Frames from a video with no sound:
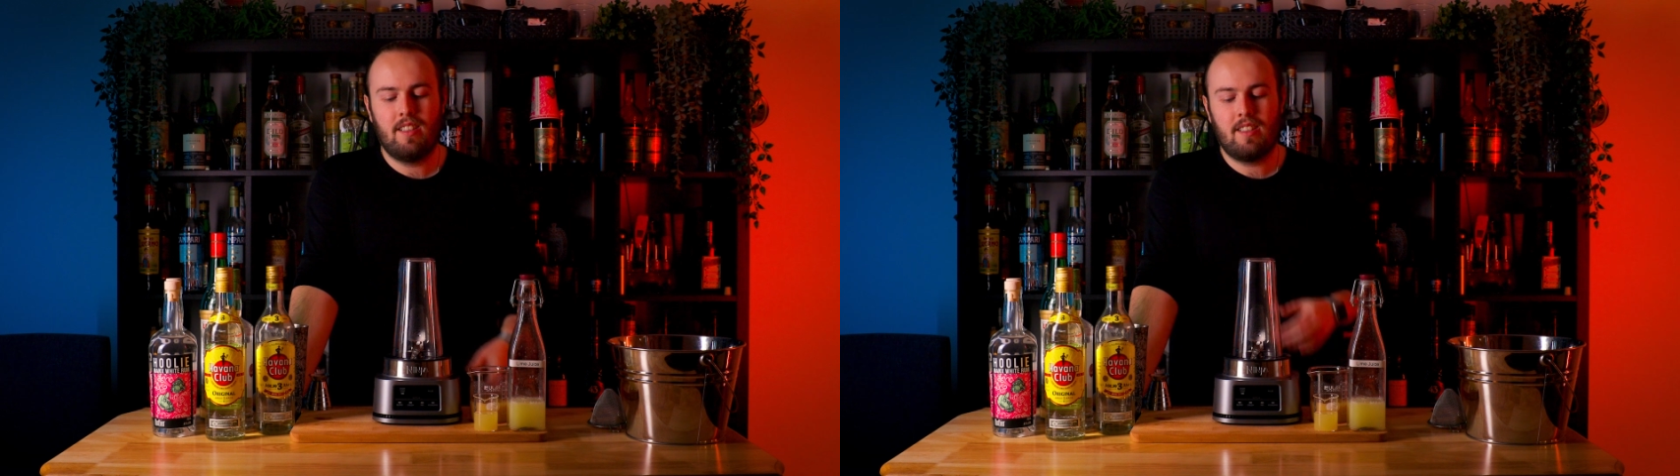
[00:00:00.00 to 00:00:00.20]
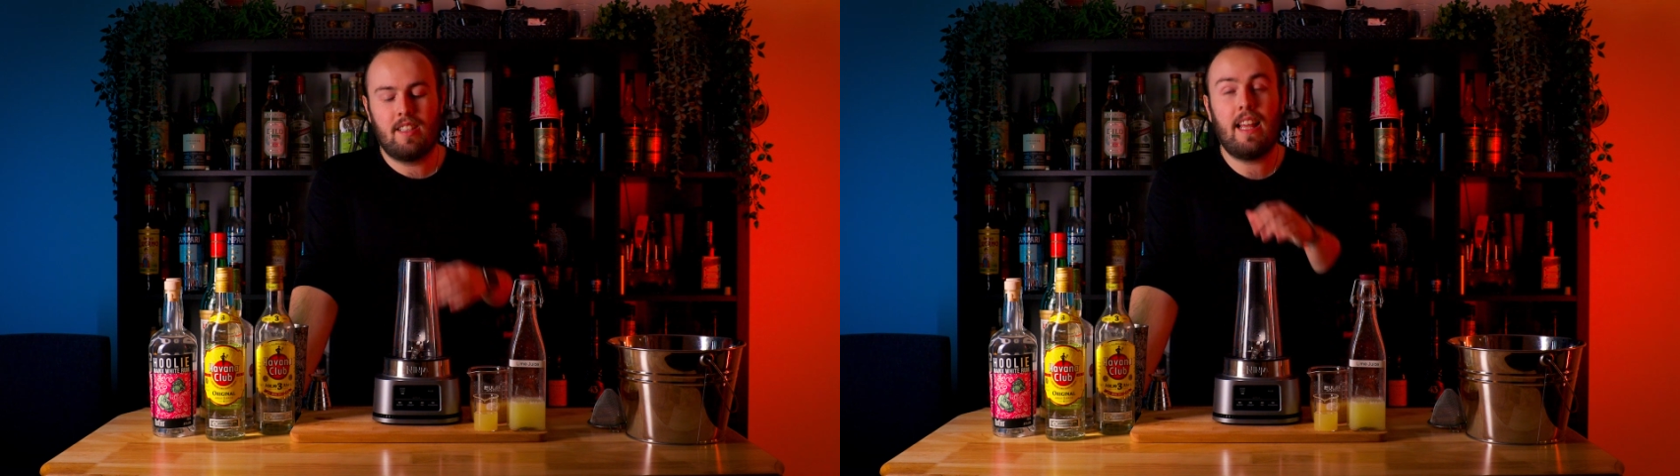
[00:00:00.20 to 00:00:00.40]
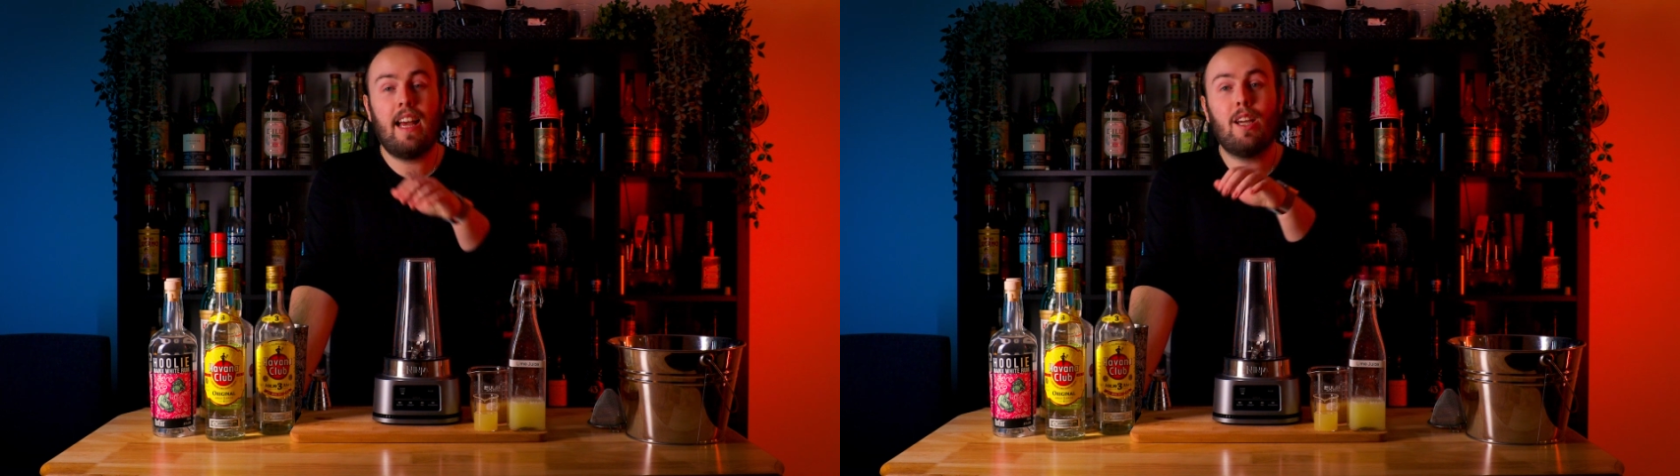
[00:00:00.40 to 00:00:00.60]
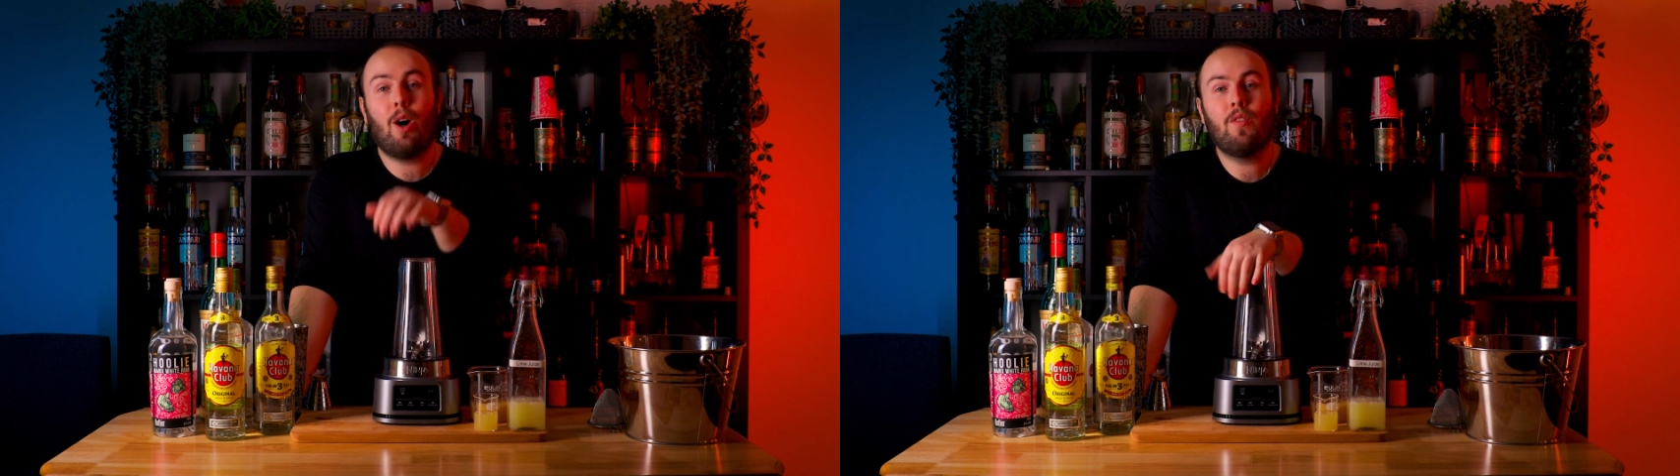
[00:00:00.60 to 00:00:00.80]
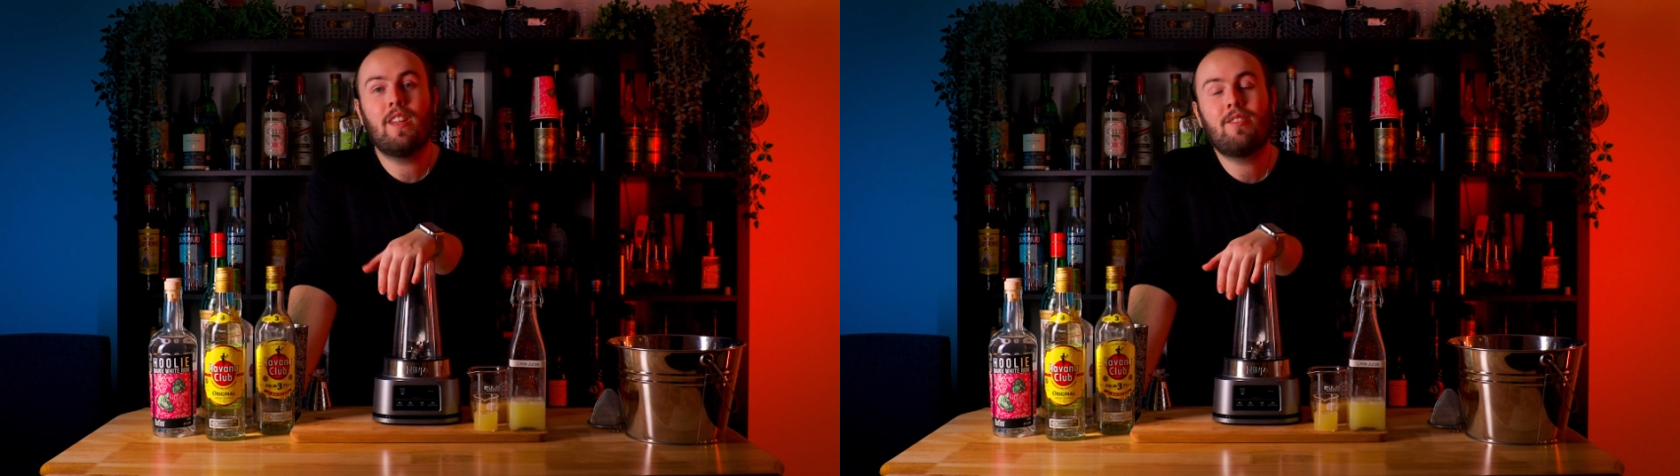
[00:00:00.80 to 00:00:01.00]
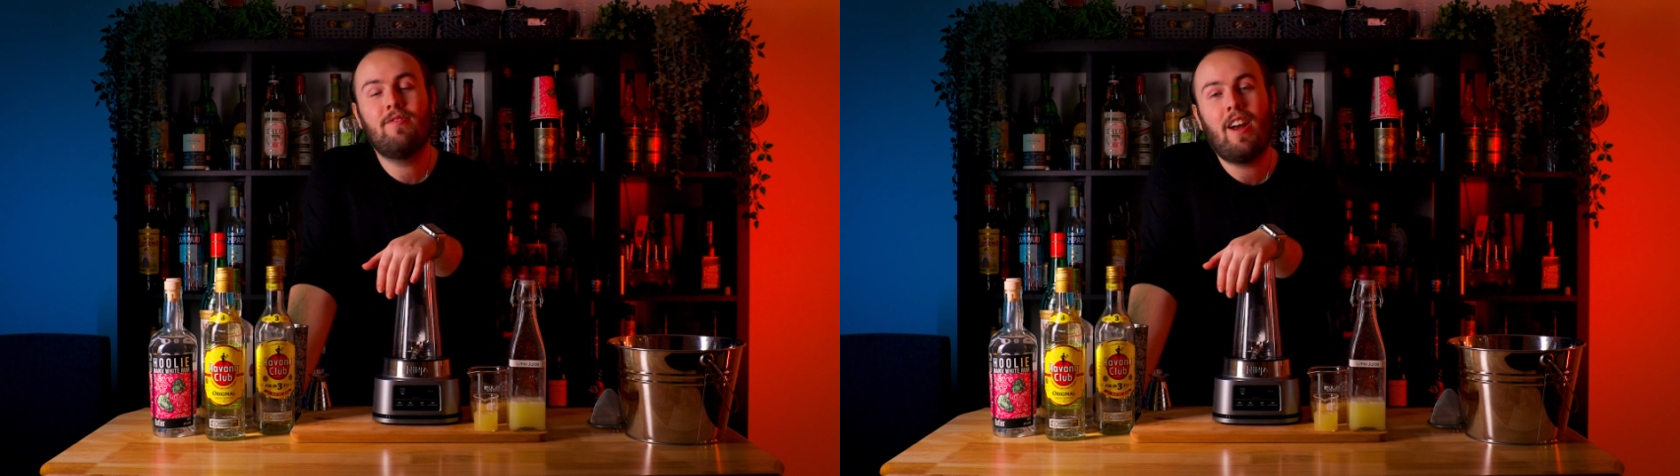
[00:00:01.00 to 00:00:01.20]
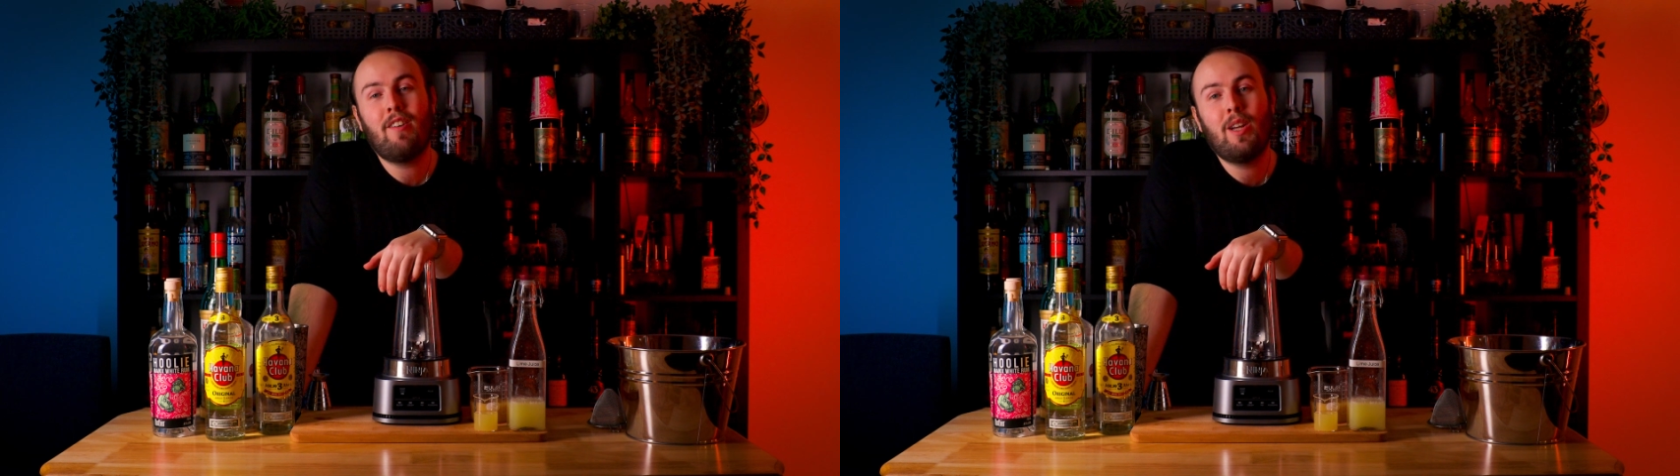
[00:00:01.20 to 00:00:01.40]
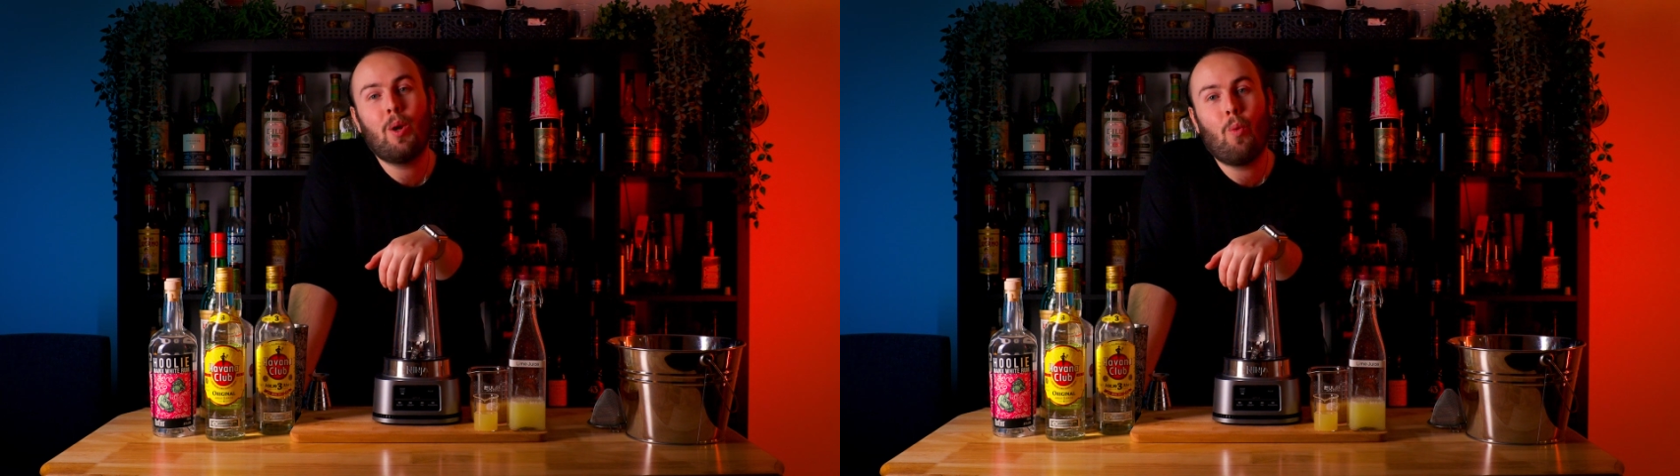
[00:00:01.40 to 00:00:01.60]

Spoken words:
Today, on this very